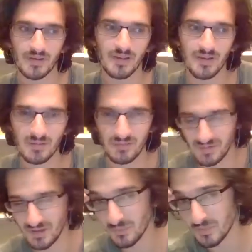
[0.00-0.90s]
And,
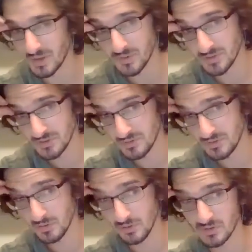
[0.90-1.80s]
you know, maybe
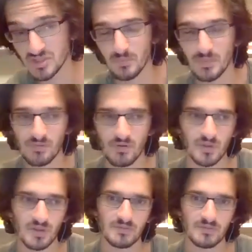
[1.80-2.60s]
you'll learn something from it.